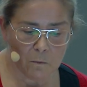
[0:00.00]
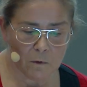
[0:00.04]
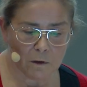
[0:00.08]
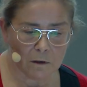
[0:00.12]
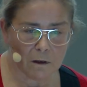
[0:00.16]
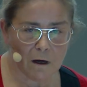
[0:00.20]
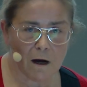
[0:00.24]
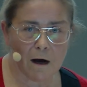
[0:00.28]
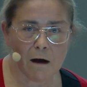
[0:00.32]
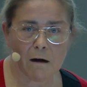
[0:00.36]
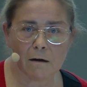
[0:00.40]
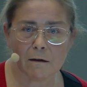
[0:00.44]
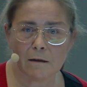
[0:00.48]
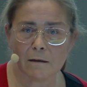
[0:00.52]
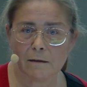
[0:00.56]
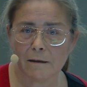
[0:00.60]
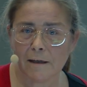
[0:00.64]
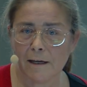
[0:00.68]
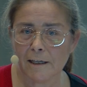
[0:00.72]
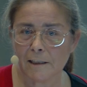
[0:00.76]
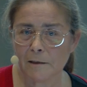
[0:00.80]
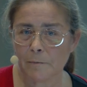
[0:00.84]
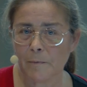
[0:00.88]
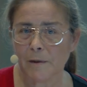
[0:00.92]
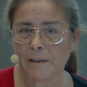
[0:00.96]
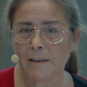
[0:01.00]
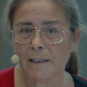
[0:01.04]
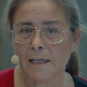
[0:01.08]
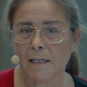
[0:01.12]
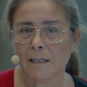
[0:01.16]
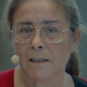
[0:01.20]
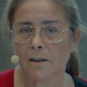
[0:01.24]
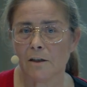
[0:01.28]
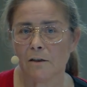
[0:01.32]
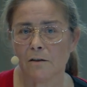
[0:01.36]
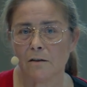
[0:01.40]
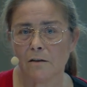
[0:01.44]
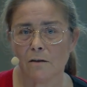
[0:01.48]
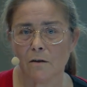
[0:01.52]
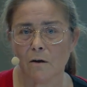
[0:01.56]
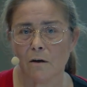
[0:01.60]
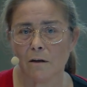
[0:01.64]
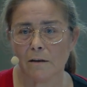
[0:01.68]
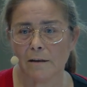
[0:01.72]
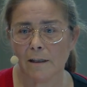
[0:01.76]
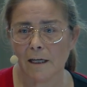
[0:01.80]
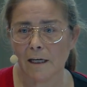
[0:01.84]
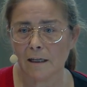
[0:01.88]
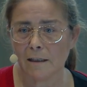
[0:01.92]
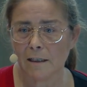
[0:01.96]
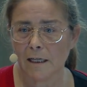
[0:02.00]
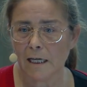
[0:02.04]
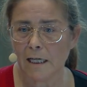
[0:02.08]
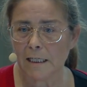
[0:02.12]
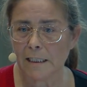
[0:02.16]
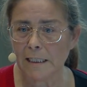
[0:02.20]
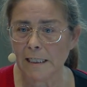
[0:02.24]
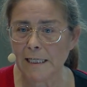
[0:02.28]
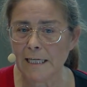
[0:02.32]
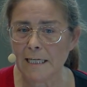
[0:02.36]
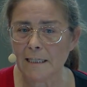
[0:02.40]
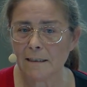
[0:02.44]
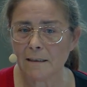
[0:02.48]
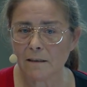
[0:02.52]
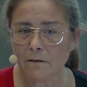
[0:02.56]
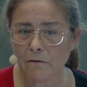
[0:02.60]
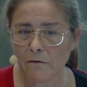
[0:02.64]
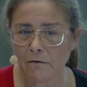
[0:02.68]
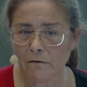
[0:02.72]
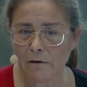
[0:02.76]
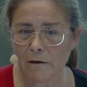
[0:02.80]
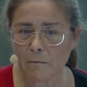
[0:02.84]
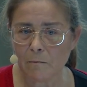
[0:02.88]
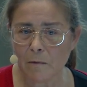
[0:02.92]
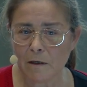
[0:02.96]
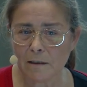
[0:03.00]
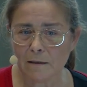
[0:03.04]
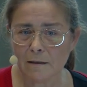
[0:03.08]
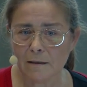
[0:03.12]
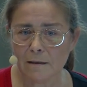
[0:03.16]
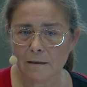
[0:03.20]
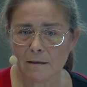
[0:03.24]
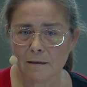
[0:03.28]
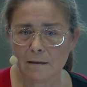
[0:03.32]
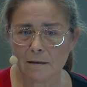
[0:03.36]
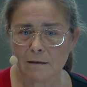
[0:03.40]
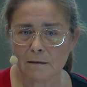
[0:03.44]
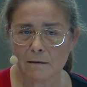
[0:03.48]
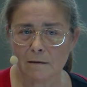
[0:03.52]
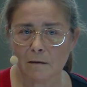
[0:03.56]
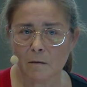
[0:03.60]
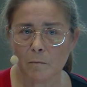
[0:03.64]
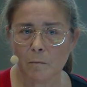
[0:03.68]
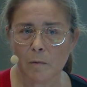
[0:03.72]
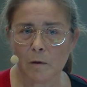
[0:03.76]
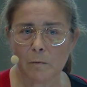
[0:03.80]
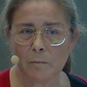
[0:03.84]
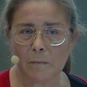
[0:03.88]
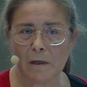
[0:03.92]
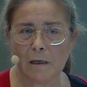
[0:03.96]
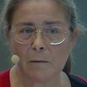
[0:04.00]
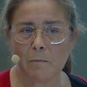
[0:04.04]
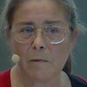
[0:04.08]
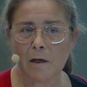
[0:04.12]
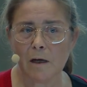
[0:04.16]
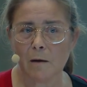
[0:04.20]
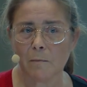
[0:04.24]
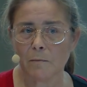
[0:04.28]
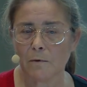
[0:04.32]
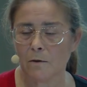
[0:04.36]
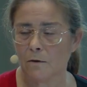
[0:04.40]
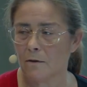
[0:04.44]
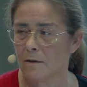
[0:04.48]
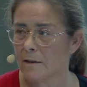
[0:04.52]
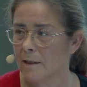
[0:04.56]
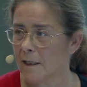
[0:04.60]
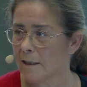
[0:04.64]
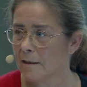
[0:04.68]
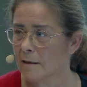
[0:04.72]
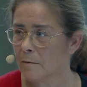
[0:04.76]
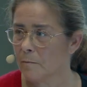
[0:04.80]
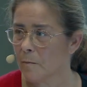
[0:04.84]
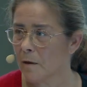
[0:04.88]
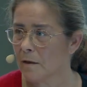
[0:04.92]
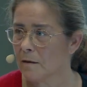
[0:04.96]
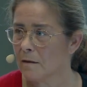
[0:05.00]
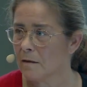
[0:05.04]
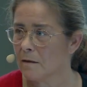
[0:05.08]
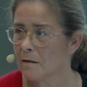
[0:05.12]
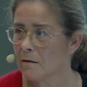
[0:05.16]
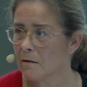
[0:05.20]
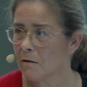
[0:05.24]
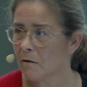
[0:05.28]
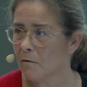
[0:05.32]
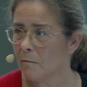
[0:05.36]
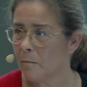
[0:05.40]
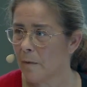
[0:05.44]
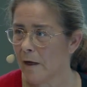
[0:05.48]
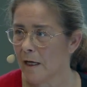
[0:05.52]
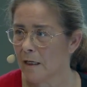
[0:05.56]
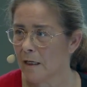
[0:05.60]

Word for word: Well, our expectations are that at least three months, but maybe up to six months of